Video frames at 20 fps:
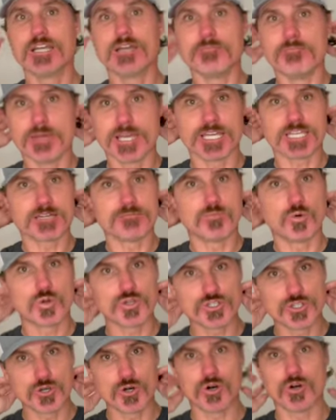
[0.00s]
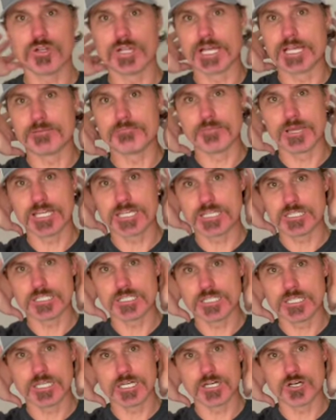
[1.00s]
make it more dull and make it
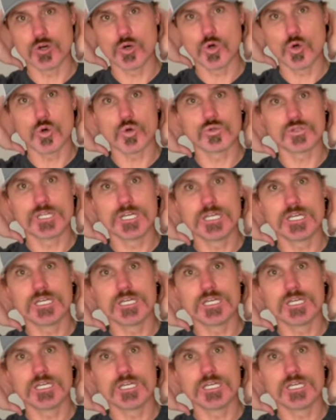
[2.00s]
hold